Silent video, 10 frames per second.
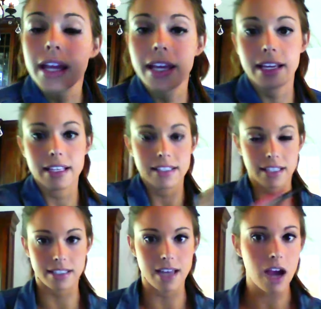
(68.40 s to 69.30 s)
is
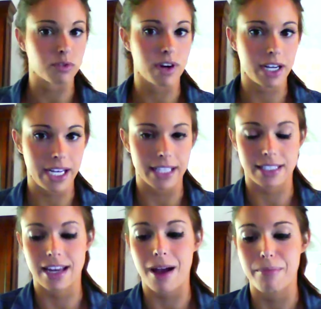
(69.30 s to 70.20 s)
it's not runny,
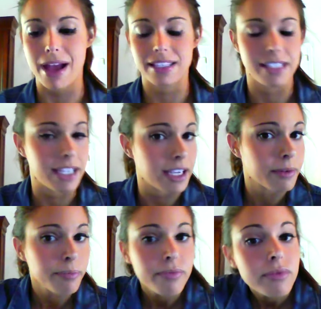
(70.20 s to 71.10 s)
it's not messy,
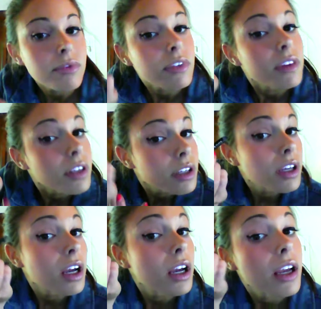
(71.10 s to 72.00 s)

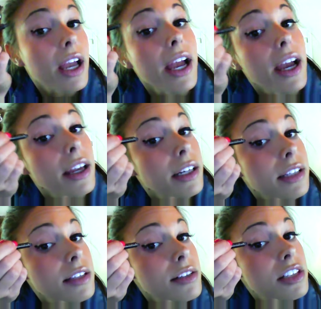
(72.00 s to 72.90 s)
and it
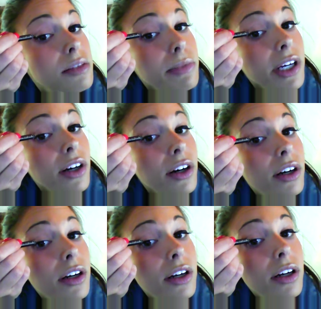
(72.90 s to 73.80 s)
doesn't smear,
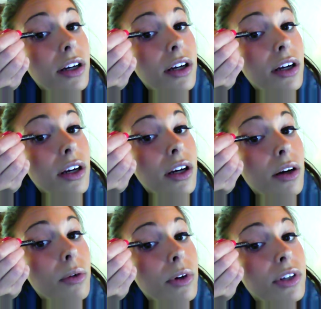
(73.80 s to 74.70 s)

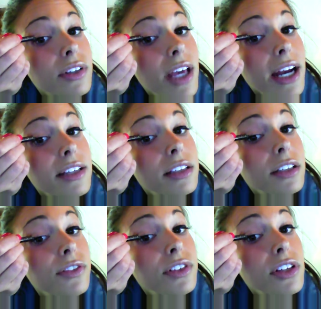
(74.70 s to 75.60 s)
which is
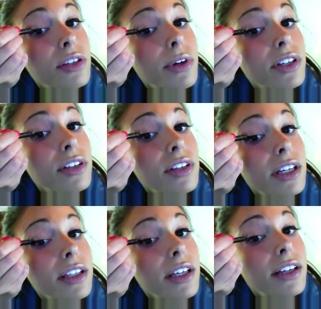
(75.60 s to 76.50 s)
excellent for situations
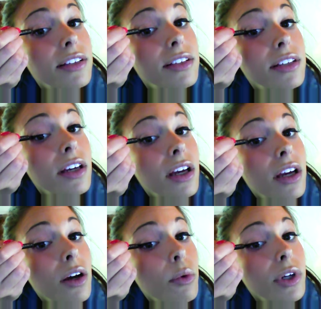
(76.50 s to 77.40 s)
like this
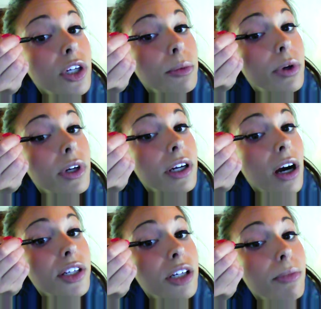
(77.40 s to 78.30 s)
when you're putting
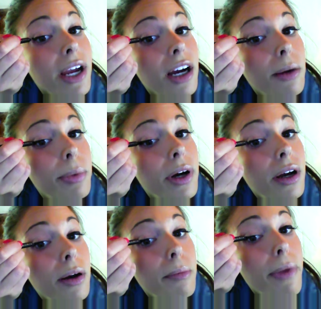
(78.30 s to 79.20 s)
on your makeup
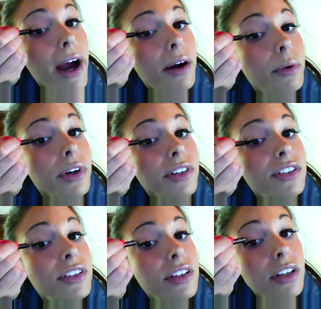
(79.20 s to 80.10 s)

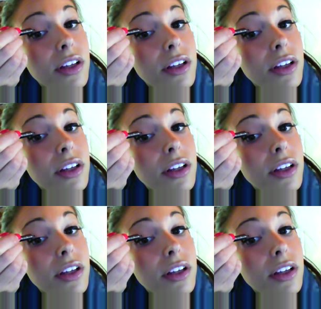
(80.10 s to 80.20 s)
backwards.